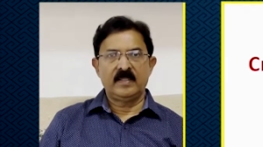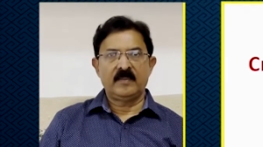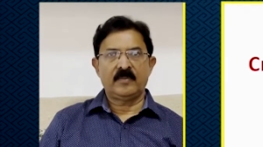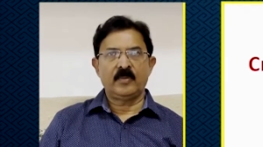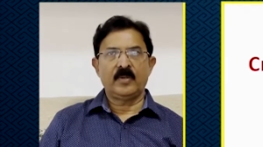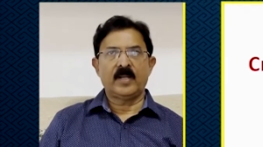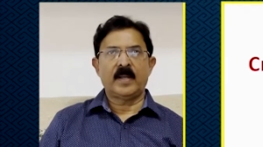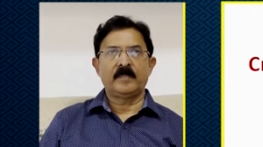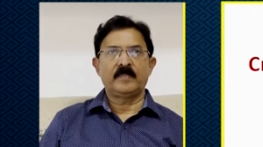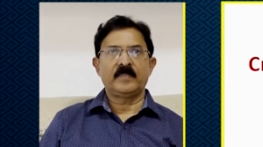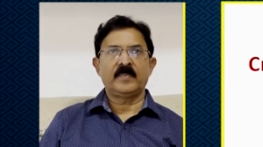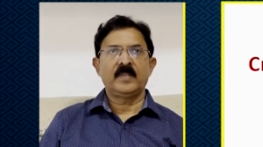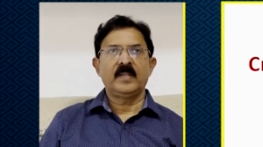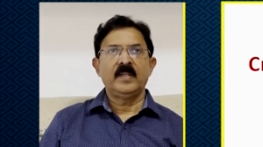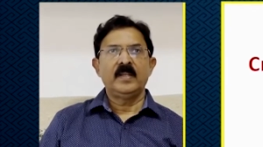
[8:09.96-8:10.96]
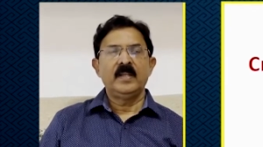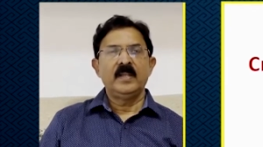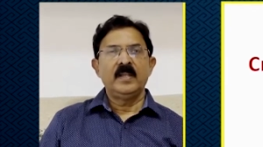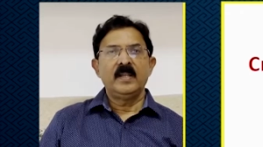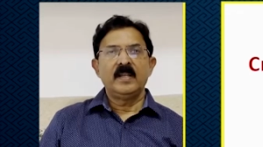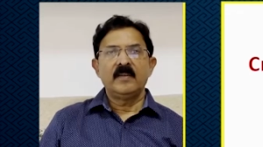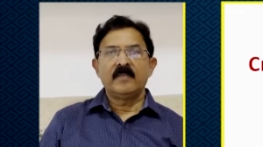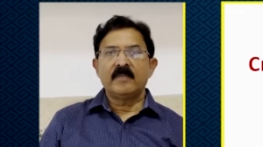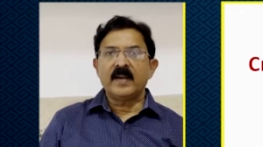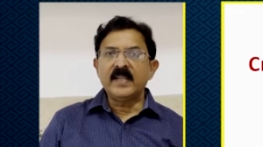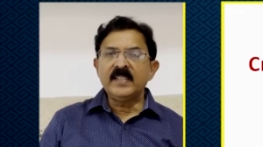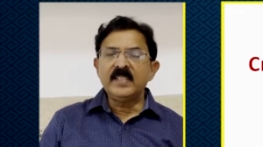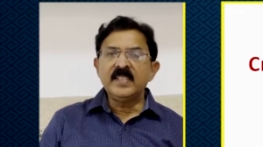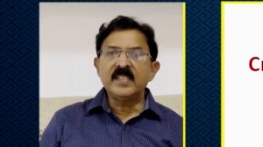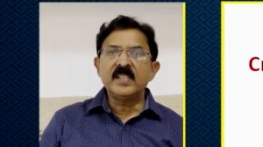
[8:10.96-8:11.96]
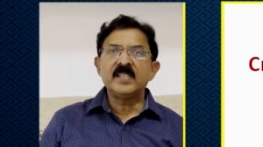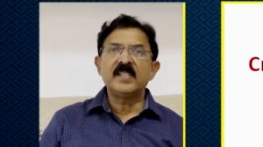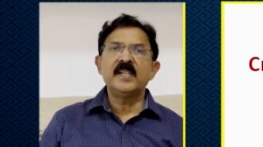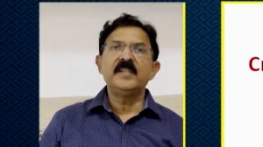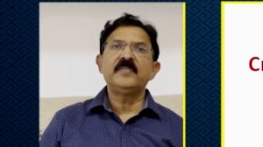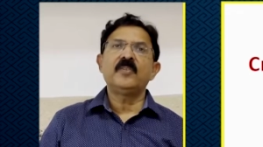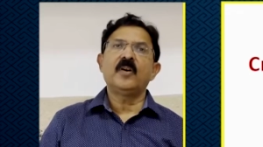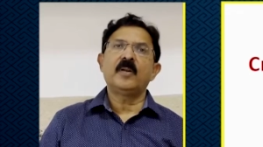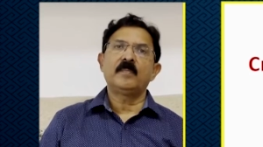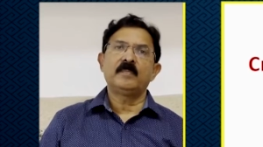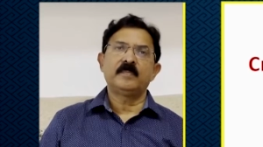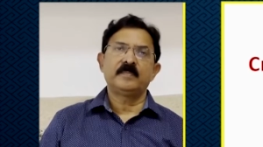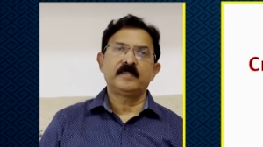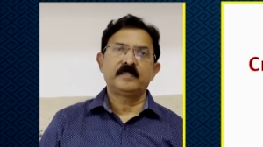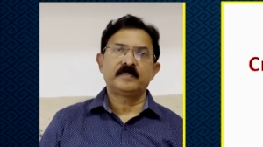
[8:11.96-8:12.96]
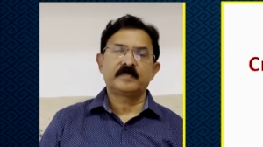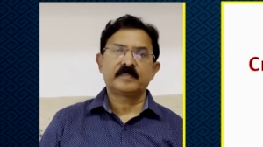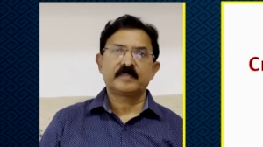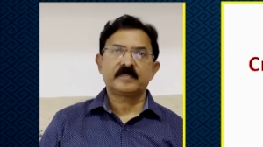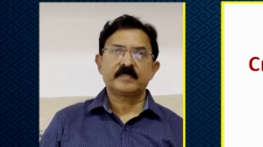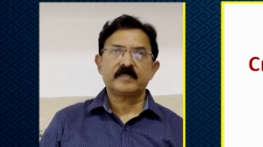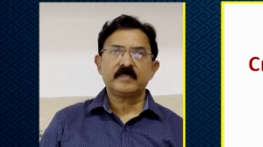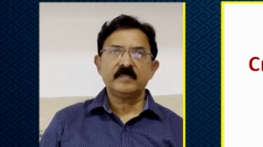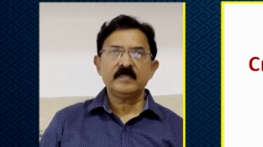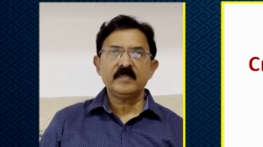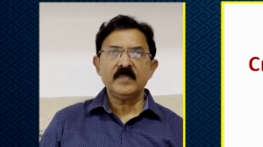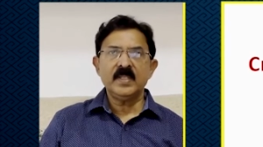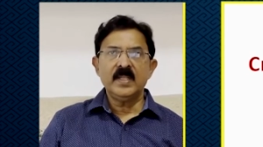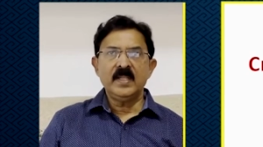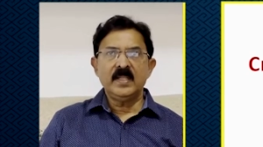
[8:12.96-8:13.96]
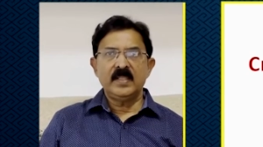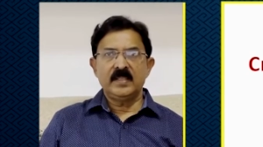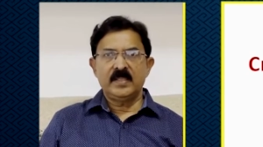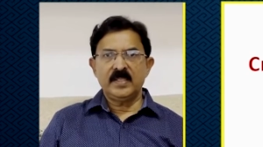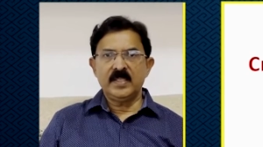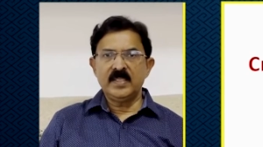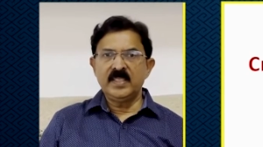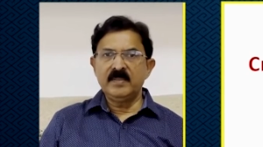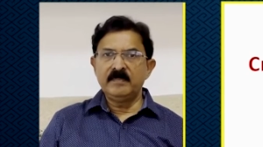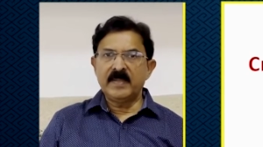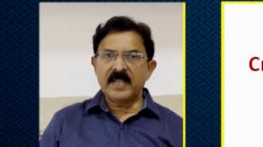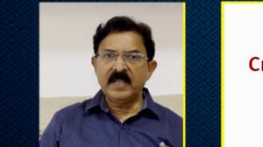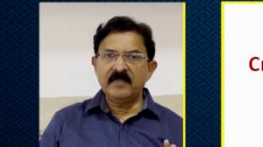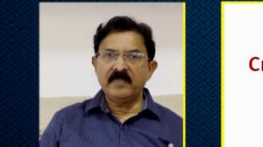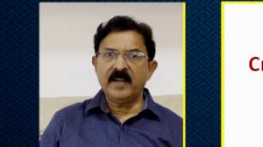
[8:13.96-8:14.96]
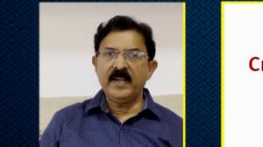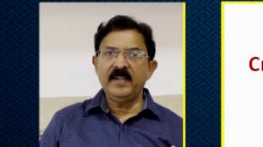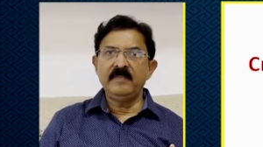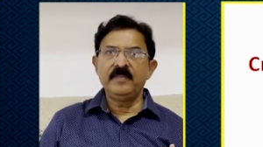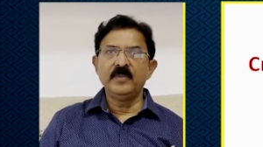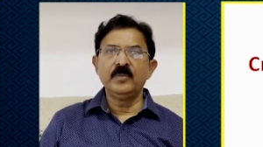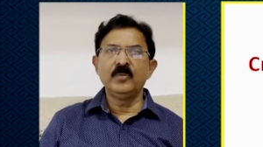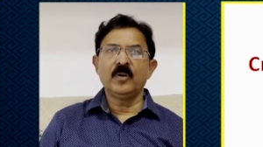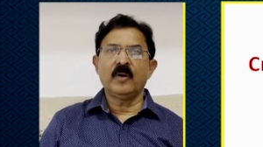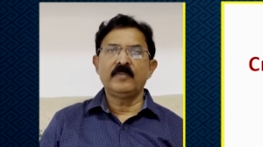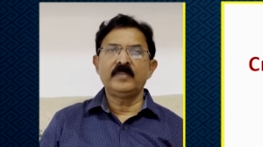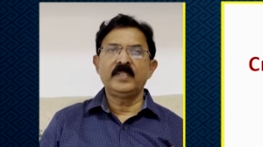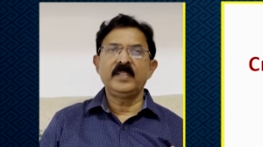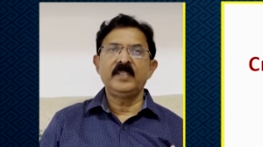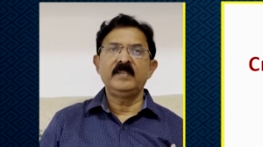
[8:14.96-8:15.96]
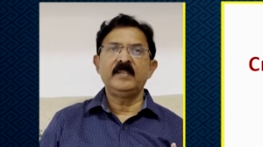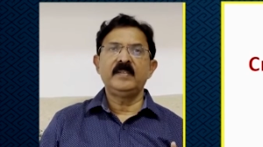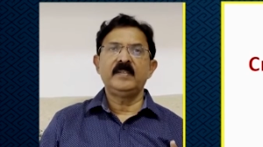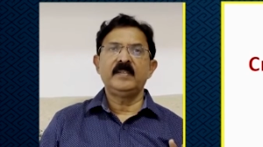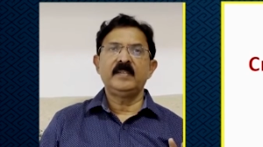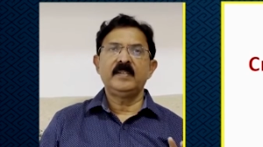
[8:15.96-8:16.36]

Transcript: nephrogram. Why these crescents form? This is the magnified view of the